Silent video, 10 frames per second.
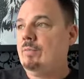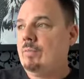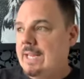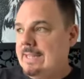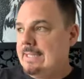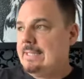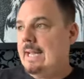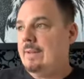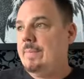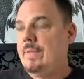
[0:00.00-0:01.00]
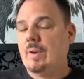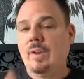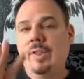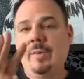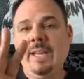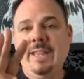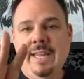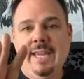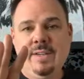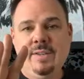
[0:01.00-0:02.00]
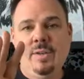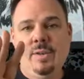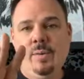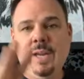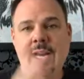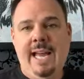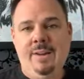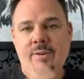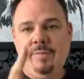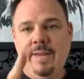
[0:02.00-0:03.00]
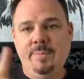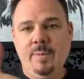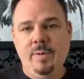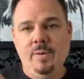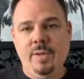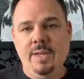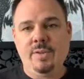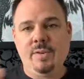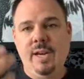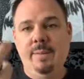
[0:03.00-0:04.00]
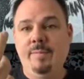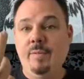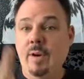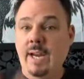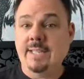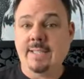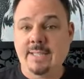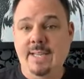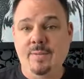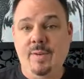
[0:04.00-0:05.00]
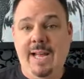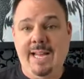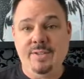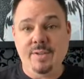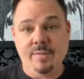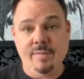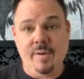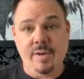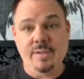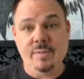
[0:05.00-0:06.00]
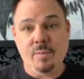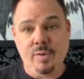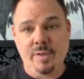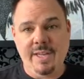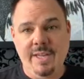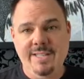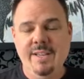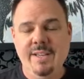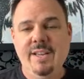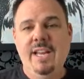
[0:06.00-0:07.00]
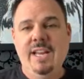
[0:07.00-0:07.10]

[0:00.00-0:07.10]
Write this down. There are three things to doing an ad on Facebook, Google, Instagram for a successful ad to convert to more leads.